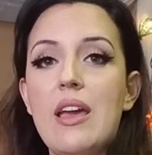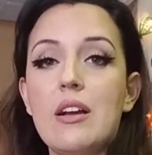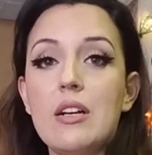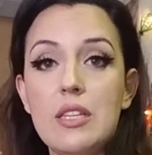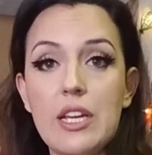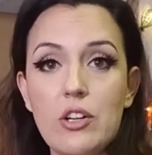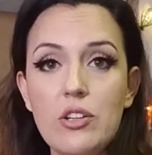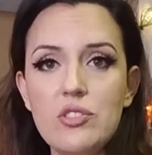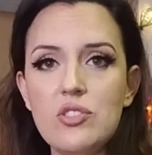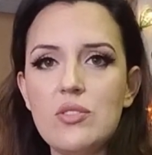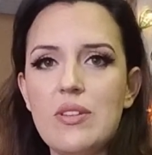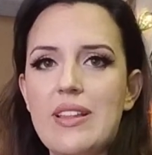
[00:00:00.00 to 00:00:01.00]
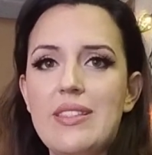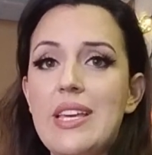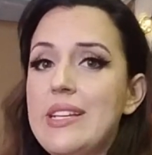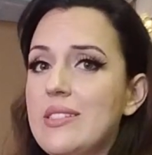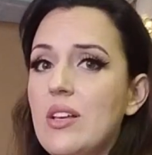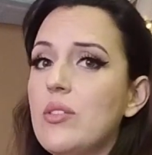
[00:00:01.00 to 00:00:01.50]
clickers, and they
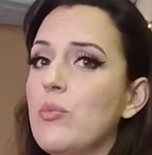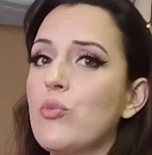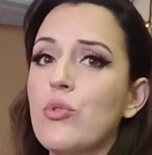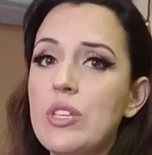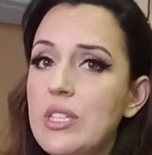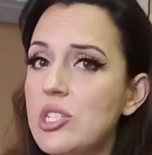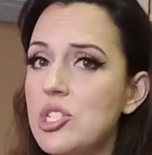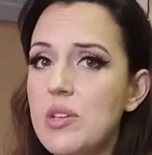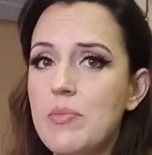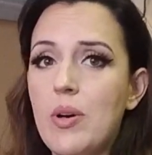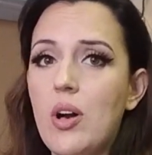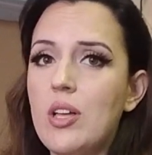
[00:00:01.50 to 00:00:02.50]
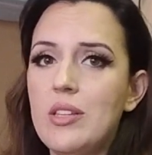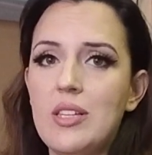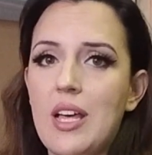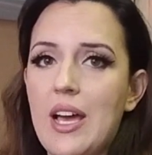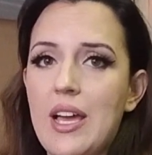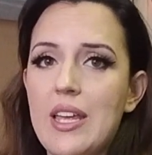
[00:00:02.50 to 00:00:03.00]
sell them really cheap
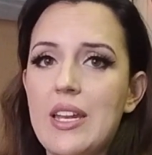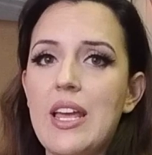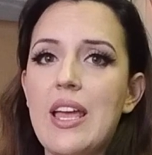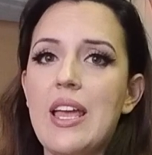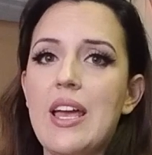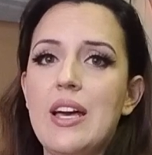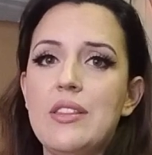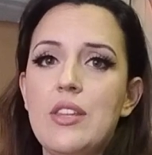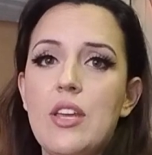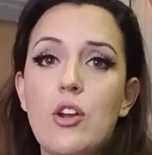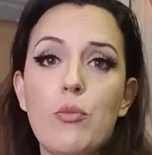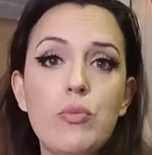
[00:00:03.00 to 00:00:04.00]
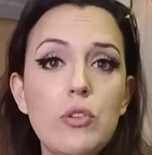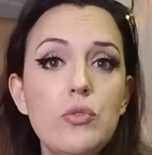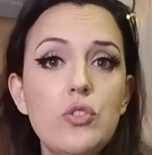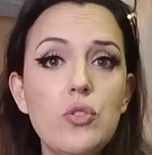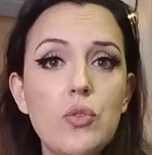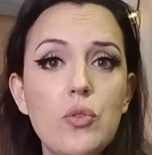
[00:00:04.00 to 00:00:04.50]
online, and they are
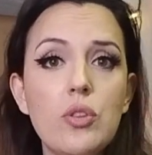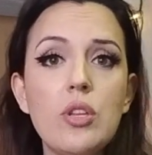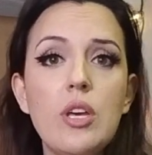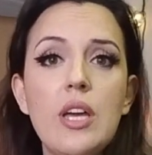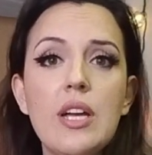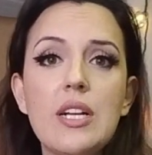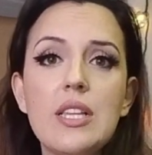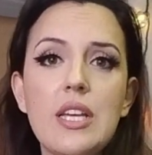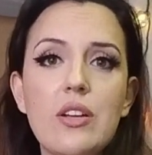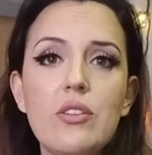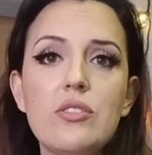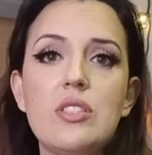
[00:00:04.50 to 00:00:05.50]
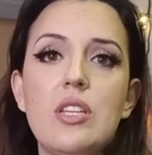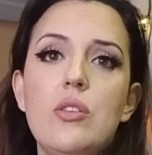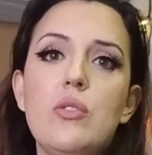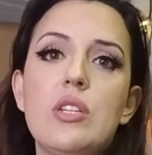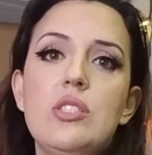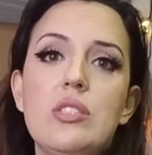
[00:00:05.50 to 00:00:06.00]
Bluetooth clickers that you
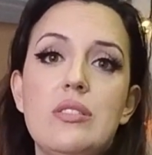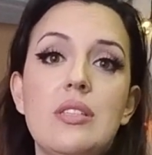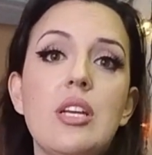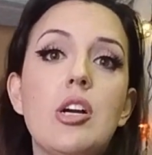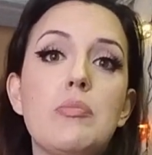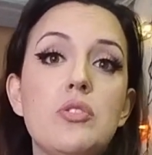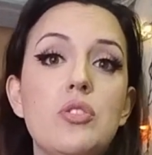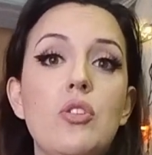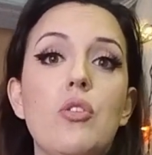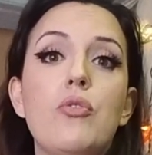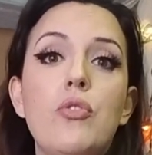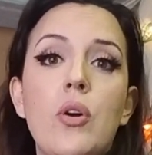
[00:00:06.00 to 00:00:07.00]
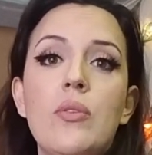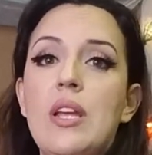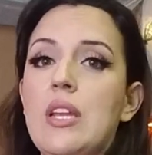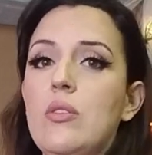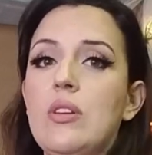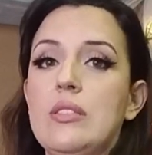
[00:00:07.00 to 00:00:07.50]
can just sync up to your phone,
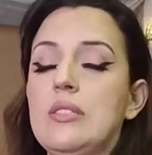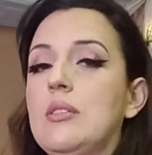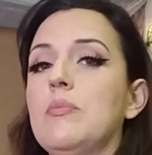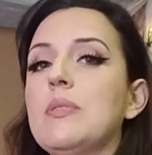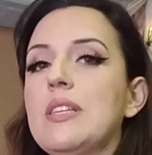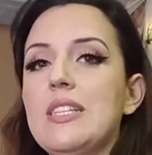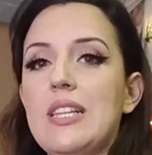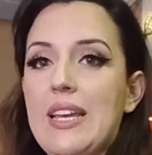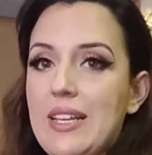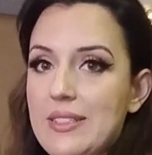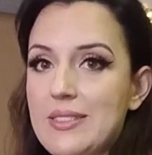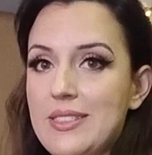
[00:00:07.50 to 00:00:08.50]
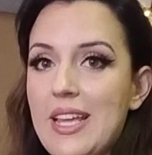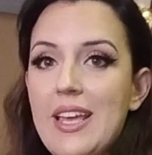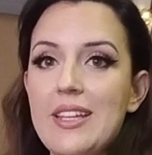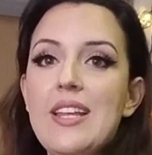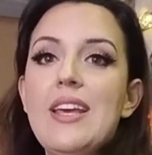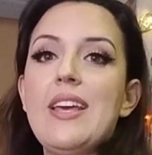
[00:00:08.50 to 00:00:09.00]
and you can simply like
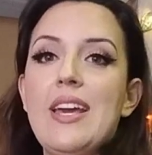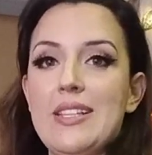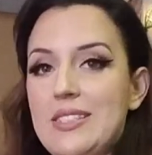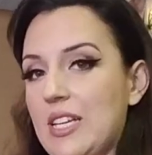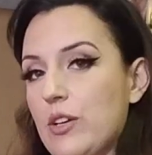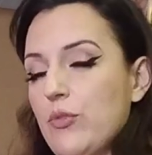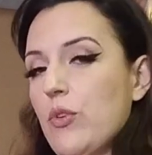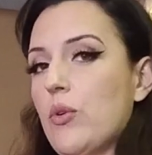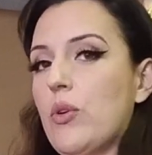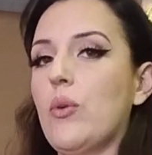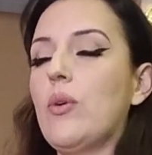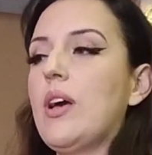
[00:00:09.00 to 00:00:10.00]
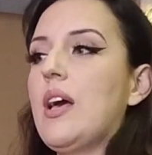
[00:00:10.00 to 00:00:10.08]
stand and take a photo.